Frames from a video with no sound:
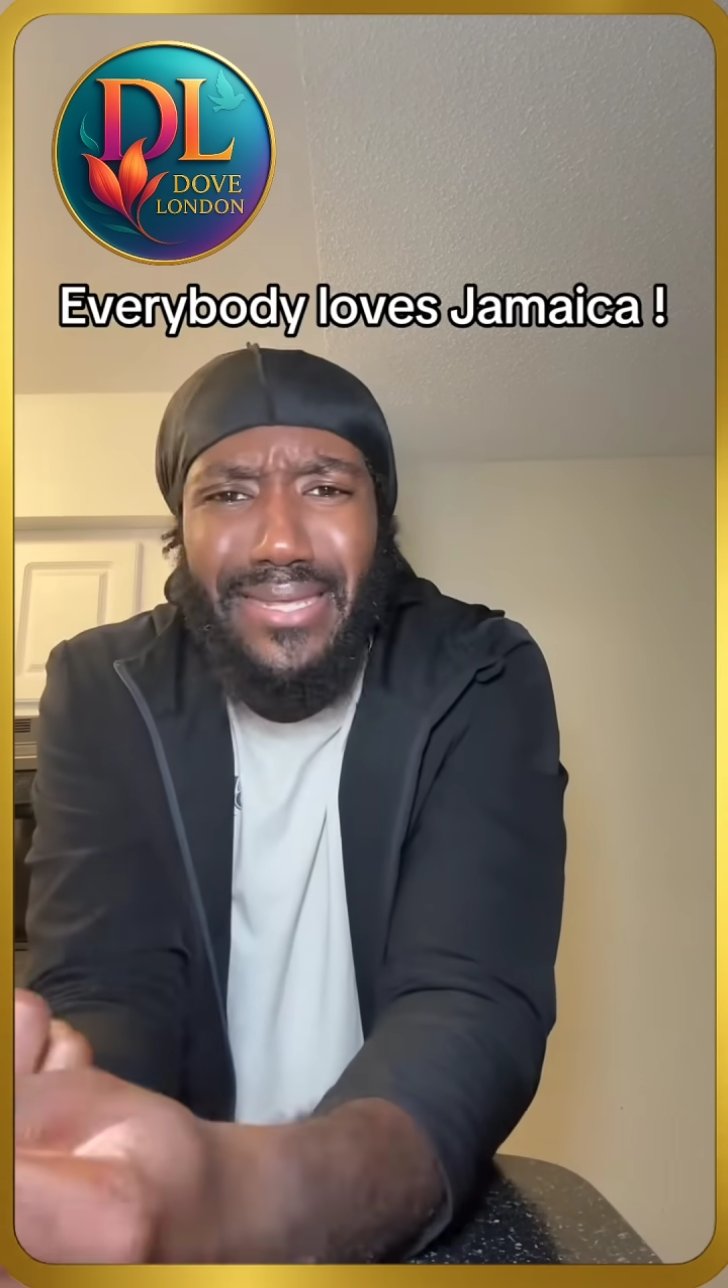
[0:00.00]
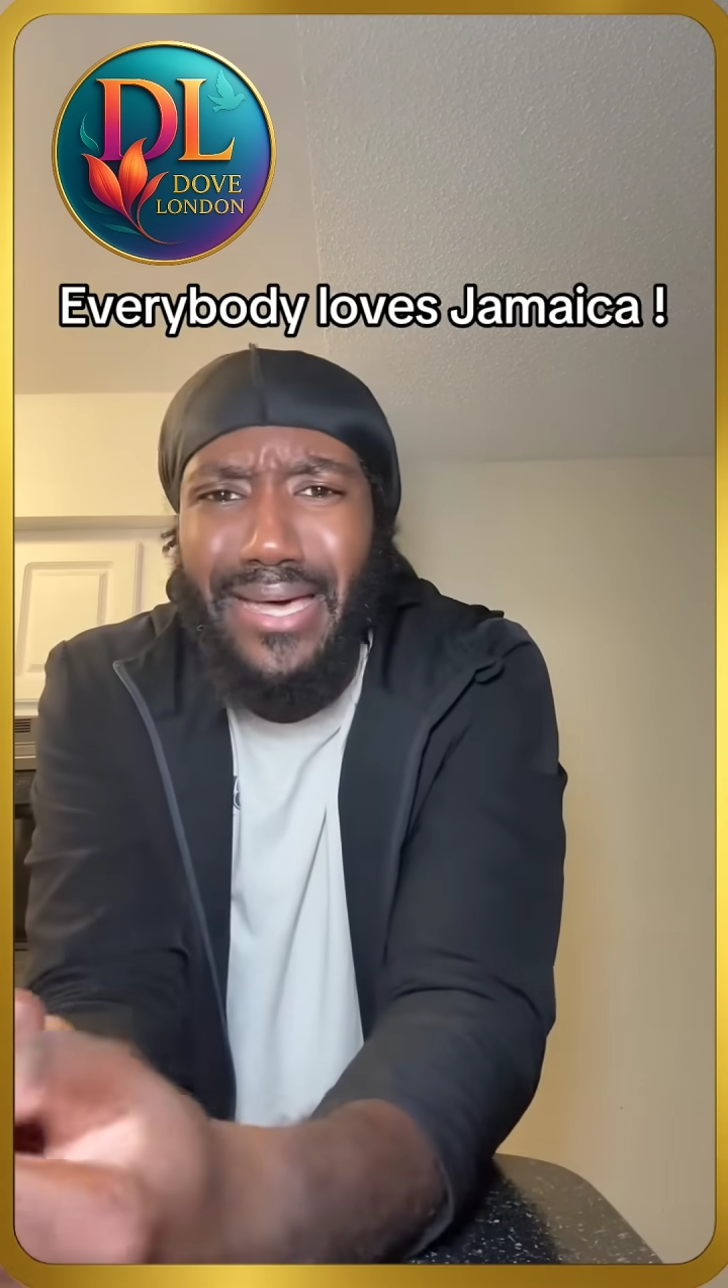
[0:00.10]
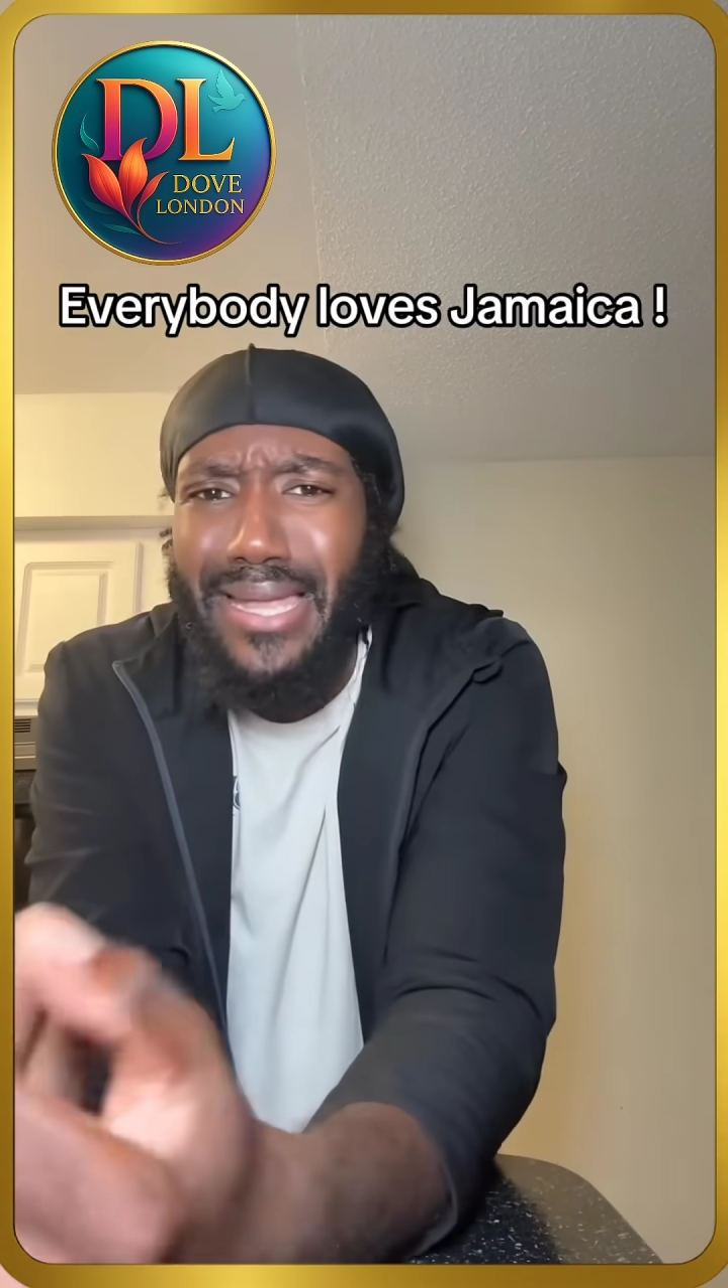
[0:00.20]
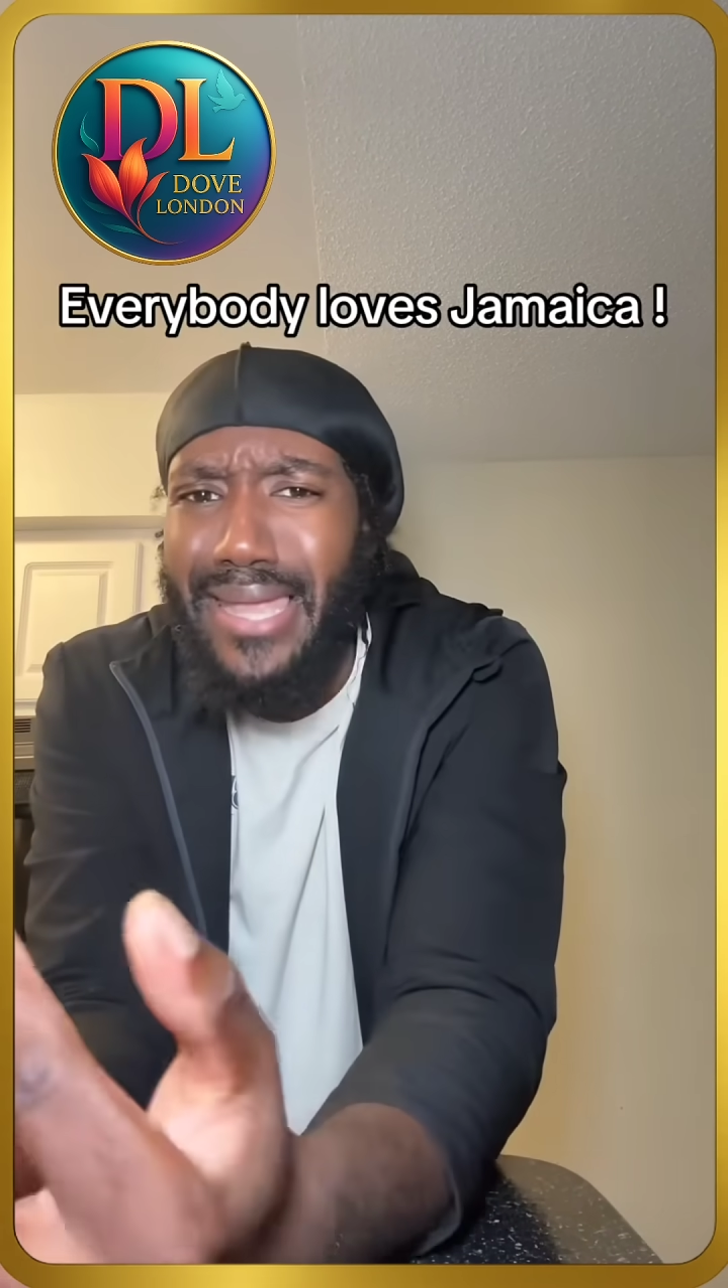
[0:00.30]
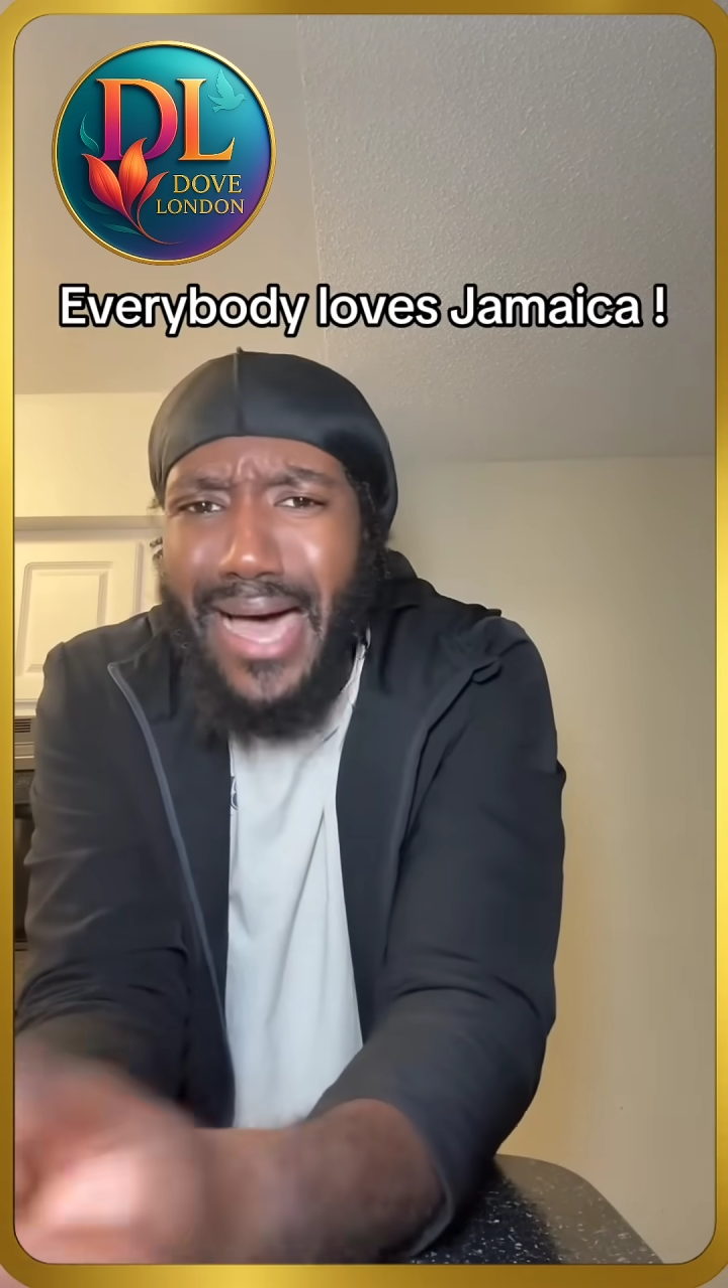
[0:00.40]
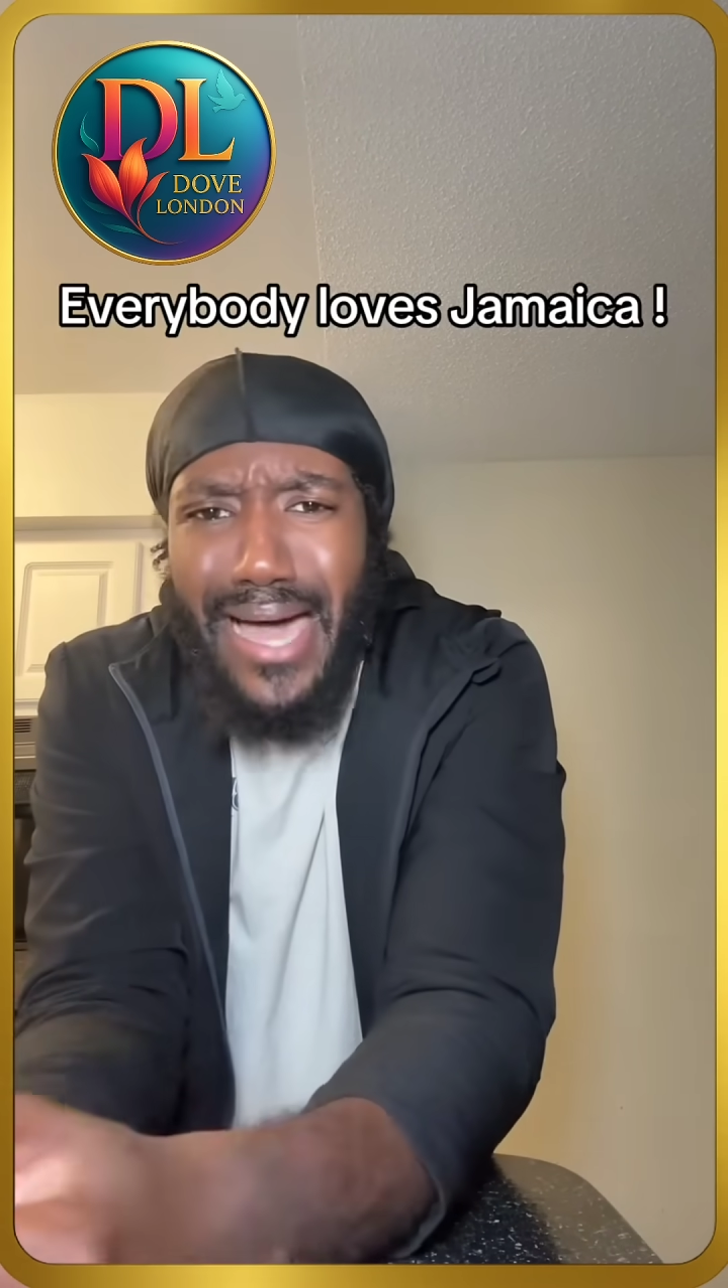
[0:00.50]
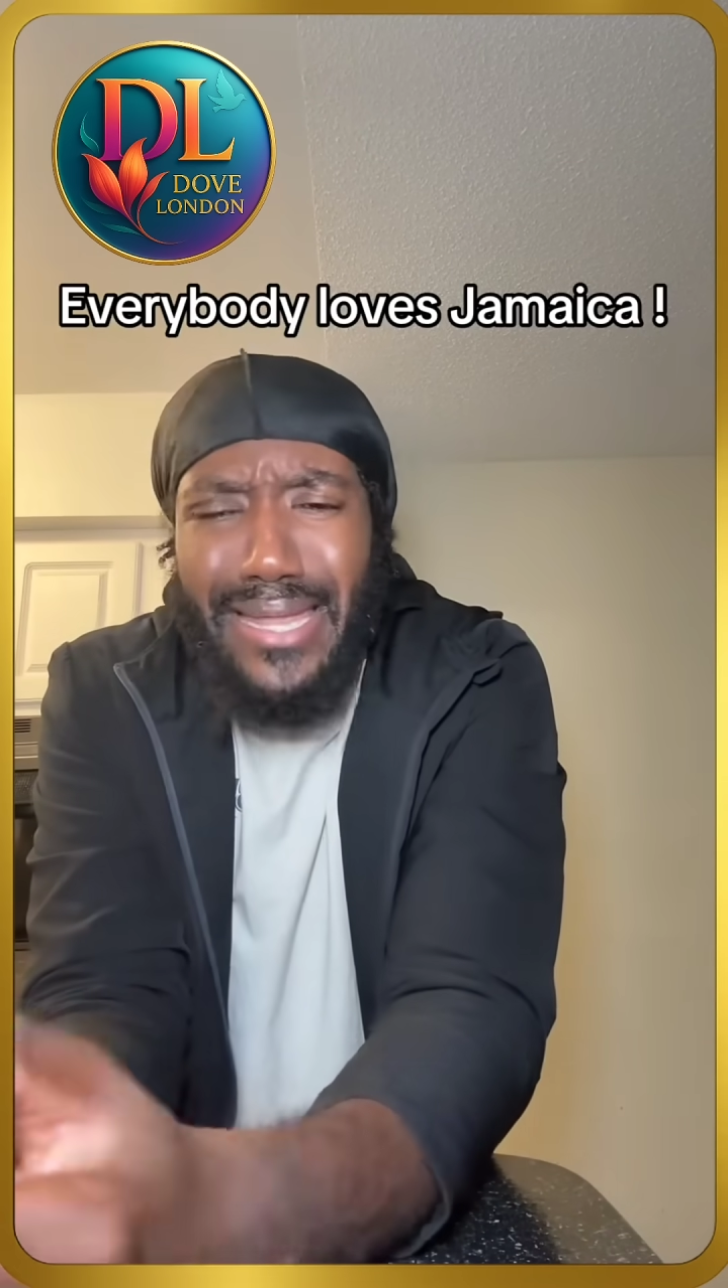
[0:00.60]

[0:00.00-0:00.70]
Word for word: a lot.